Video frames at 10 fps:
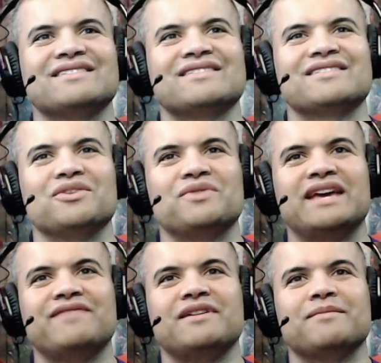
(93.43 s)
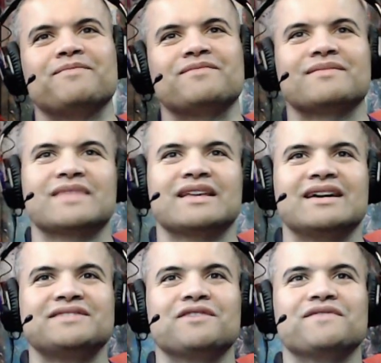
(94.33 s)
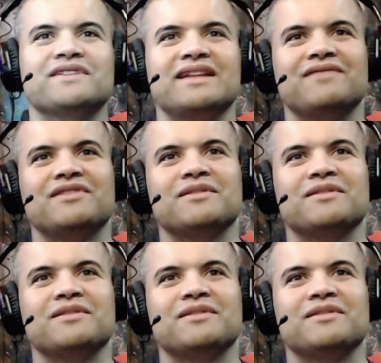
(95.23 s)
Go Navy. I served in the Navy.